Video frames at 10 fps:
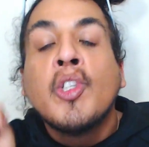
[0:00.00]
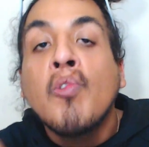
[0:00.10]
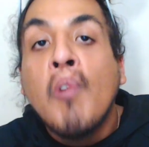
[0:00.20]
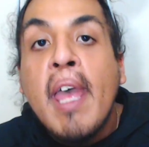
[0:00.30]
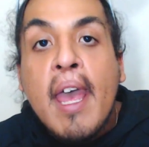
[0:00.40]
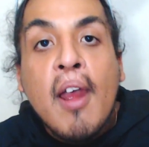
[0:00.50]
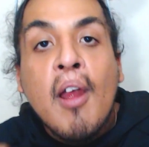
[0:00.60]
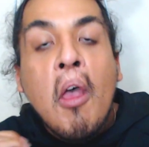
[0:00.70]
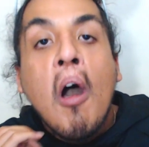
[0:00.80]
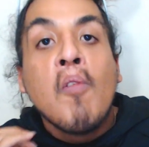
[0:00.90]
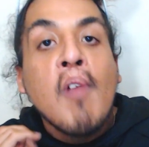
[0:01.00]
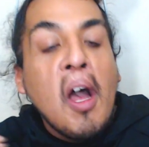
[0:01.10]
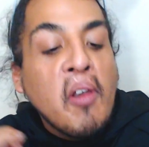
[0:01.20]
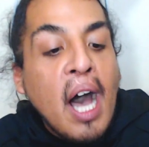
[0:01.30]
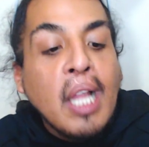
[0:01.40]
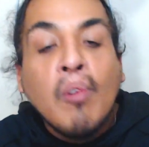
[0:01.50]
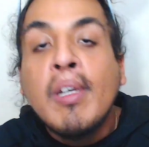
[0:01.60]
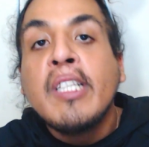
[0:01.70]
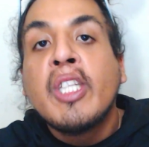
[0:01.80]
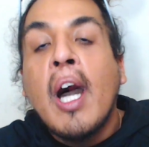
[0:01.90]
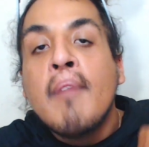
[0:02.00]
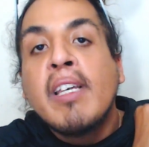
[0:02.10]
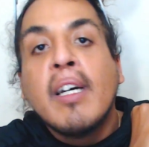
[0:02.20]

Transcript: to air around Halloween time,